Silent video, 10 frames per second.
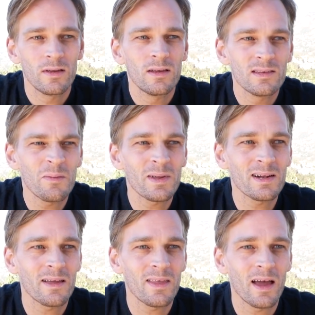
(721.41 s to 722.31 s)
Something
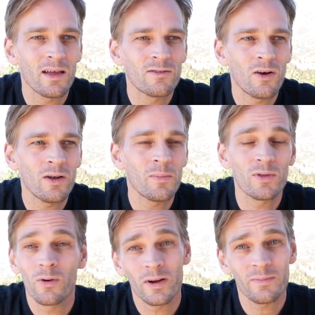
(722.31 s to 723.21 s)
like that. Chole
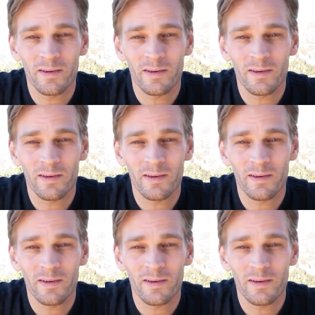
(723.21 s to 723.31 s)
Bhature is my